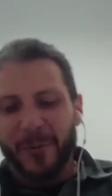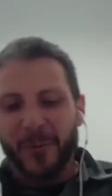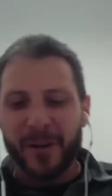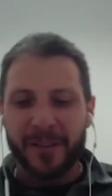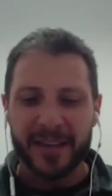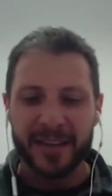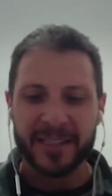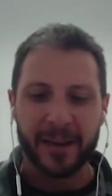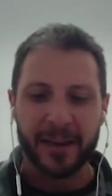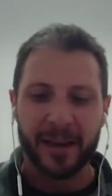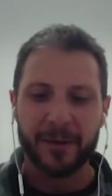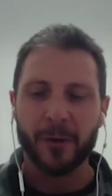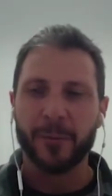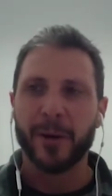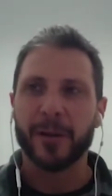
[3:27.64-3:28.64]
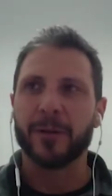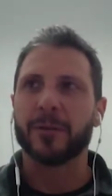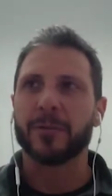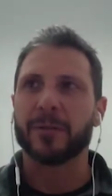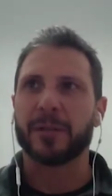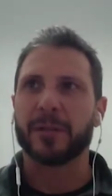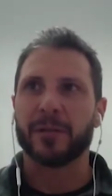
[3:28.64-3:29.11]
one of the things I, I know about
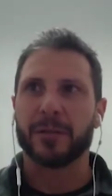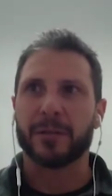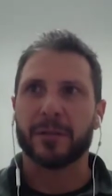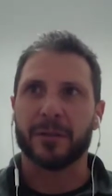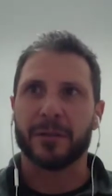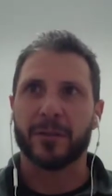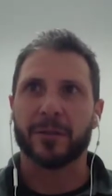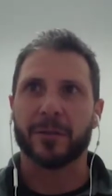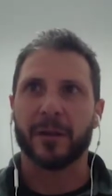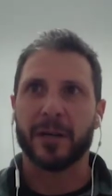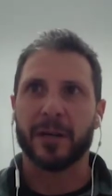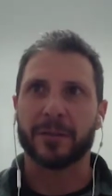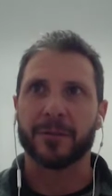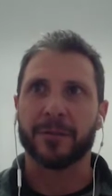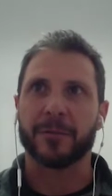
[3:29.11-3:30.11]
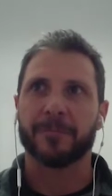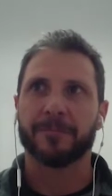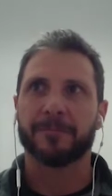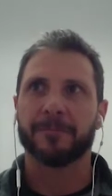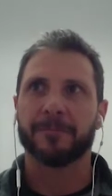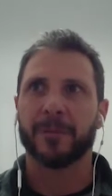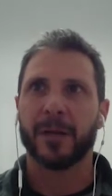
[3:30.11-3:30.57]
you is, is is you're a hustler,
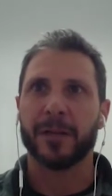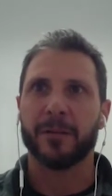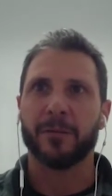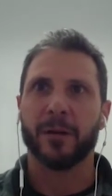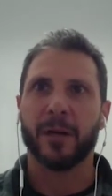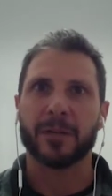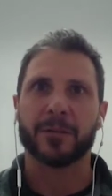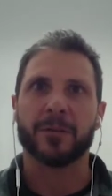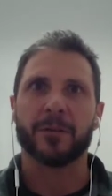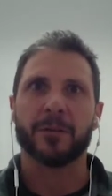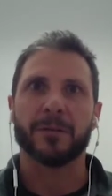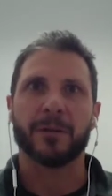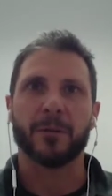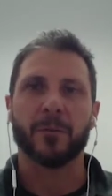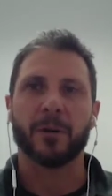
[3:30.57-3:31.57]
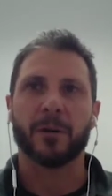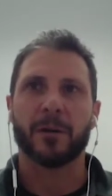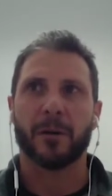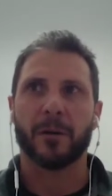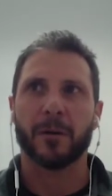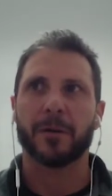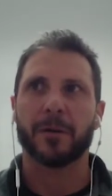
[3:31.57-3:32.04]
right? You hustle, you work
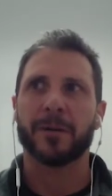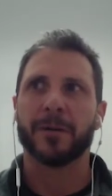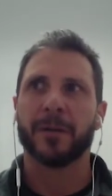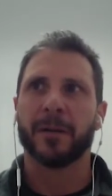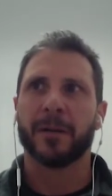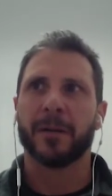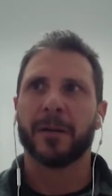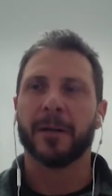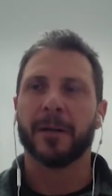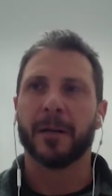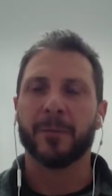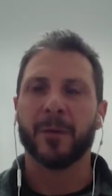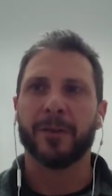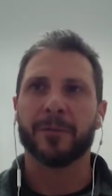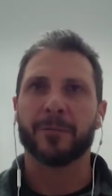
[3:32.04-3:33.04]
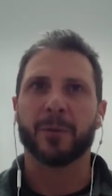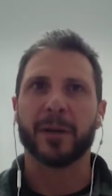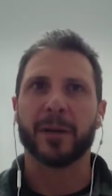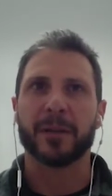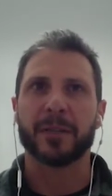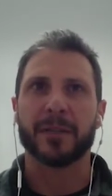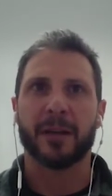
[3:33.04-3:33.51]
hard, um, you have a,
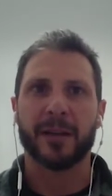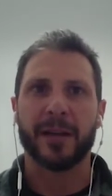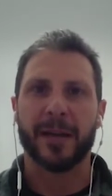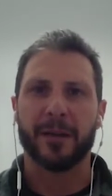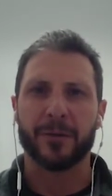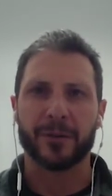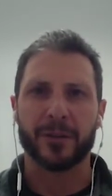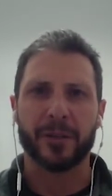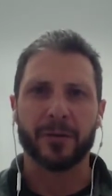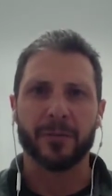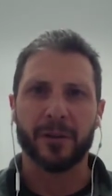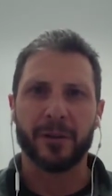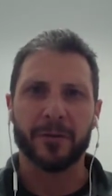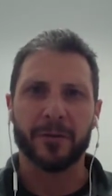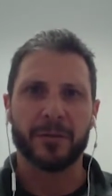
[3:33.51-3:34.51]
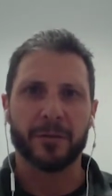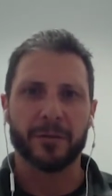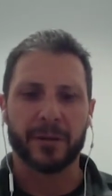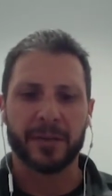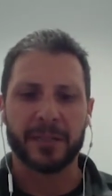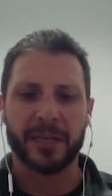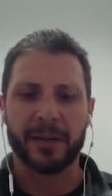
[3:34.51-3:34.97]
bring a ton of energy to what you do
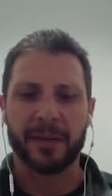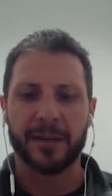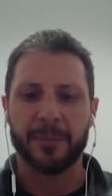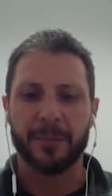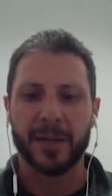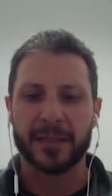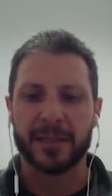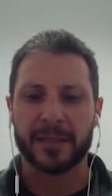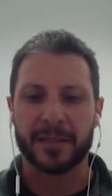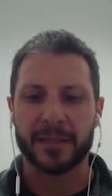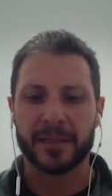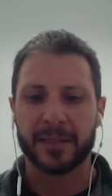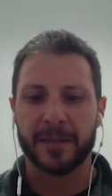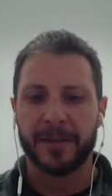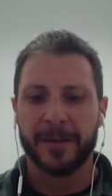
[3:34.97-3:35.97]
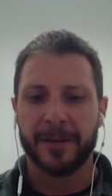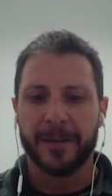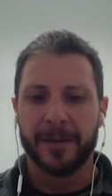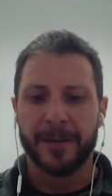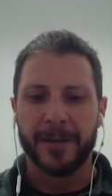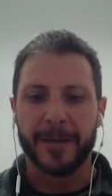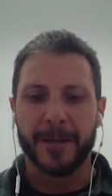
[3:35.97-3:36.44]
on a day-to-day basis.
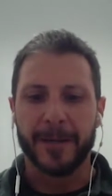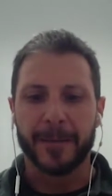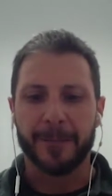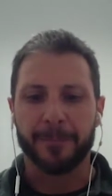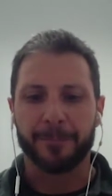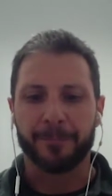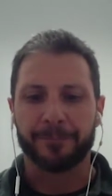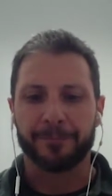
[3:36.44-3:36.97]
Um,